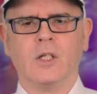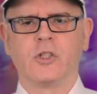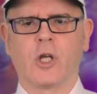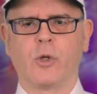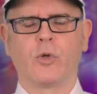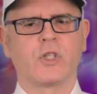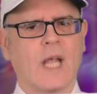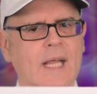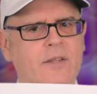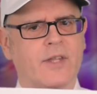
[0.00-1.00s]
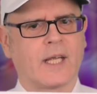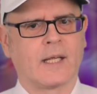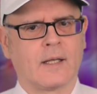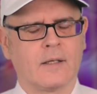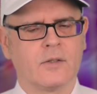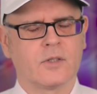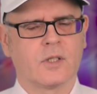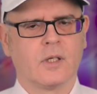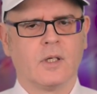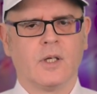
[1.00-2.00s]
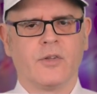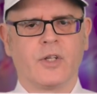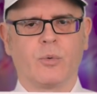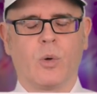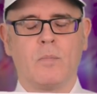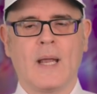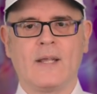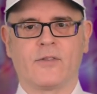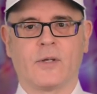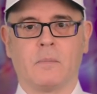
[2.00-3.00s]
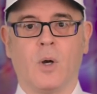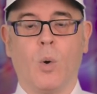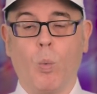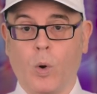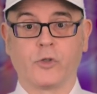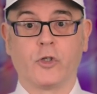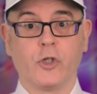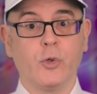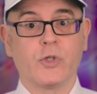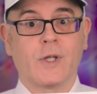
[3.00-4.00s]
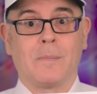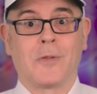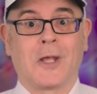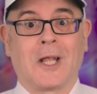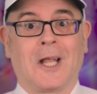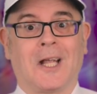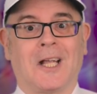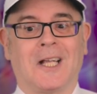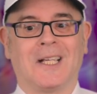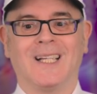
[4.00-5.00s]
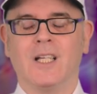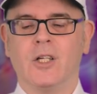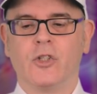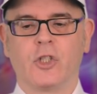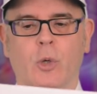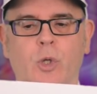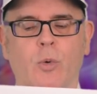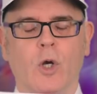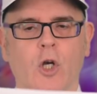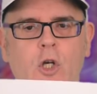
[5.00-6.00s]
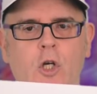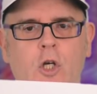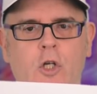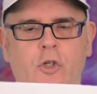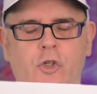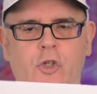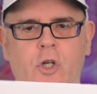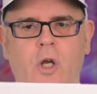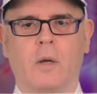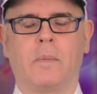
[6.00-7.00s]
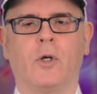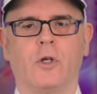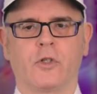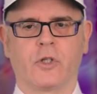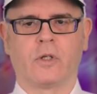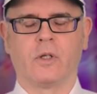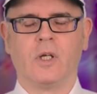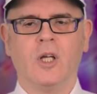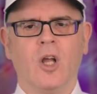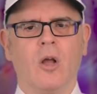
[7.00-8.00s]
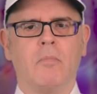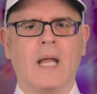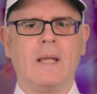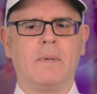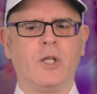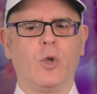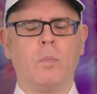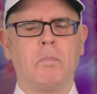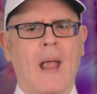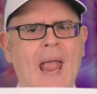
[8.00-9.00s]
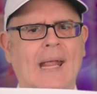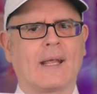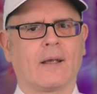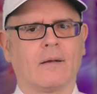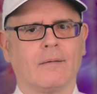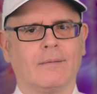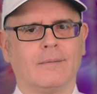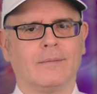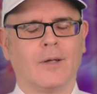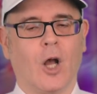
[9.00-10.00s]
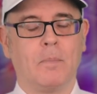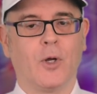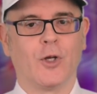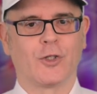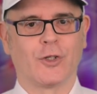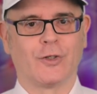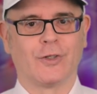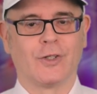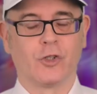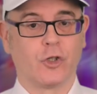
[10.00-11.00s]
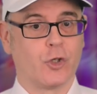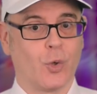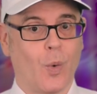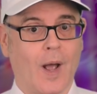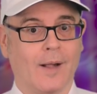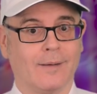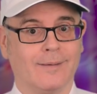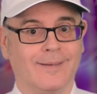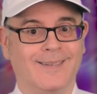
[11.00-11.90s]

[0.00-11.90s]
So you say things that will make them want to do something. So you urge a person. Maybe you beg a person to do well.